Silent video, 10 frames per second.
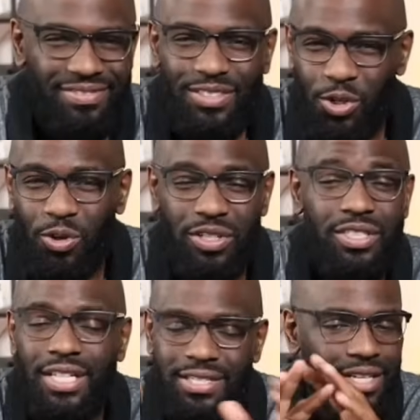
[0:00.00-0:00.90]
chord,
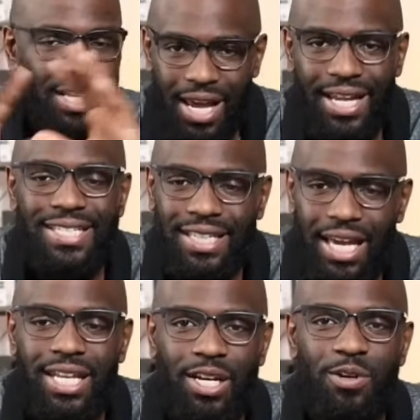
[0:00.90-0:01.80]
it's a lot
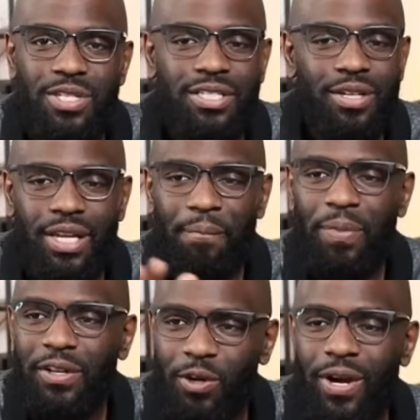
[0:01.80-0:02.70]
that goes into it.
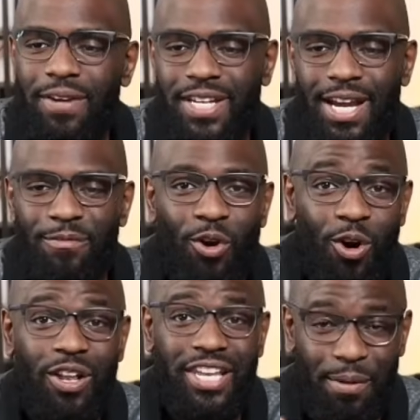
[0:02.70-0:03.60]
Don't have time for
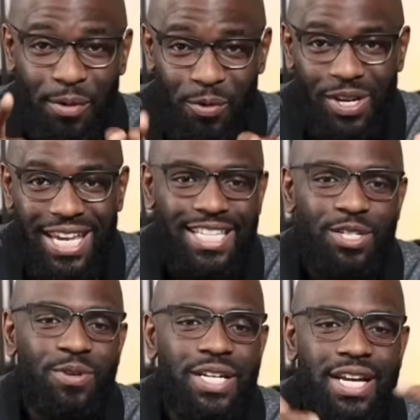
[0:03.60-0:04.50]
all of that, but we'll get
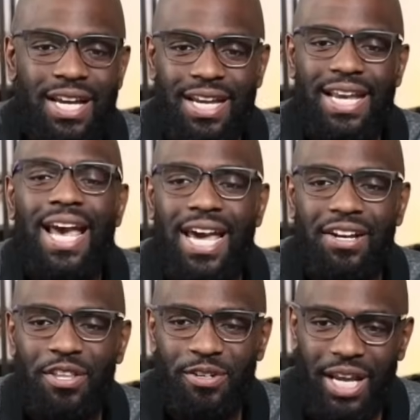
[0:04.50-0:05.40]
into it at
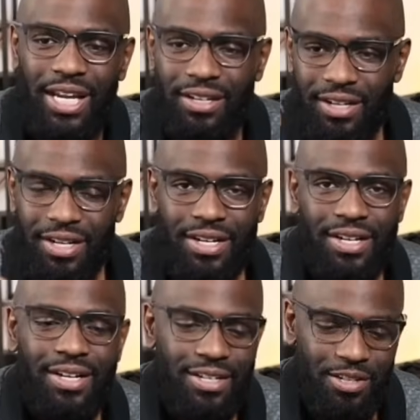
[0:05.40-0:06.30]
another date.
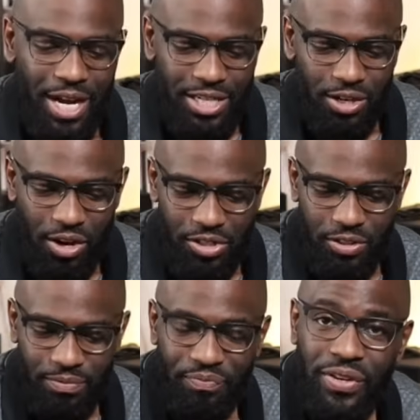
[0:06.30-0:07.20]
You guys are
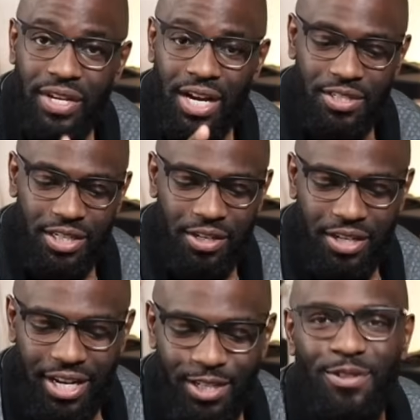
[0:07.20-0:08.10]
awesome. I'll check you in the
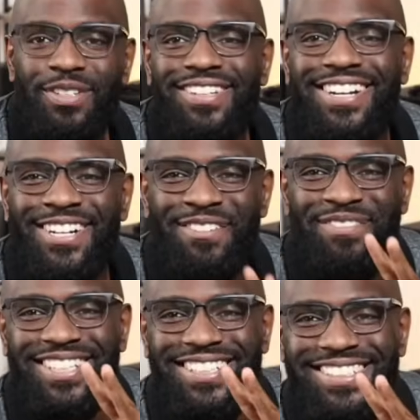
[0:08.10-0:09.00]
next one. Peace.